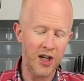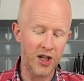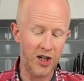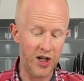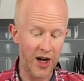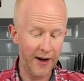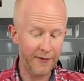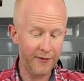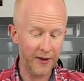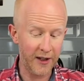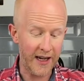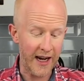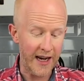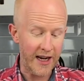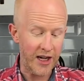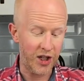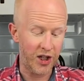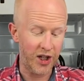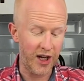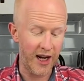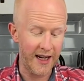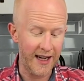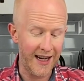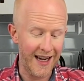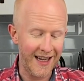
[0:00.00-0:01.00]
Jaffa Cake
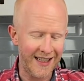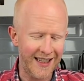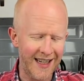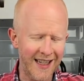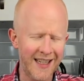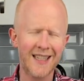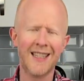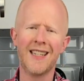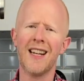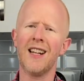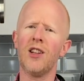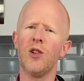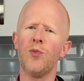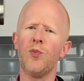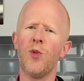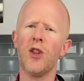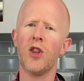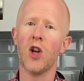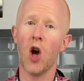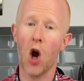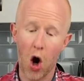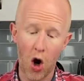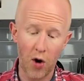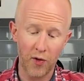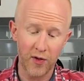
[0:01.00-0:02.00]
gin is distilled
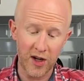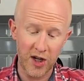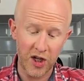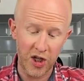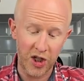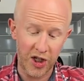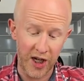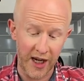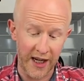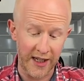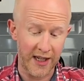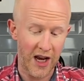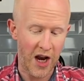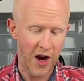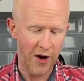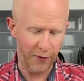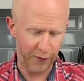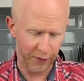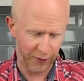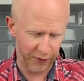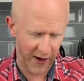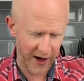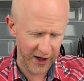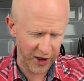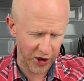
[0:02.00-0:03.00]
with oranges,
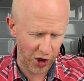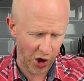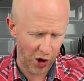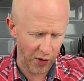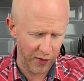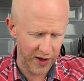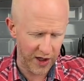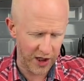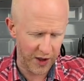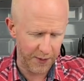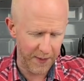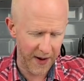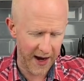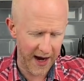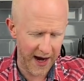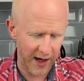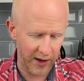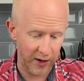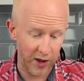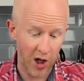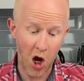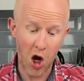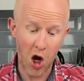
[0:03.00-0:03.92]
fresh orange peel,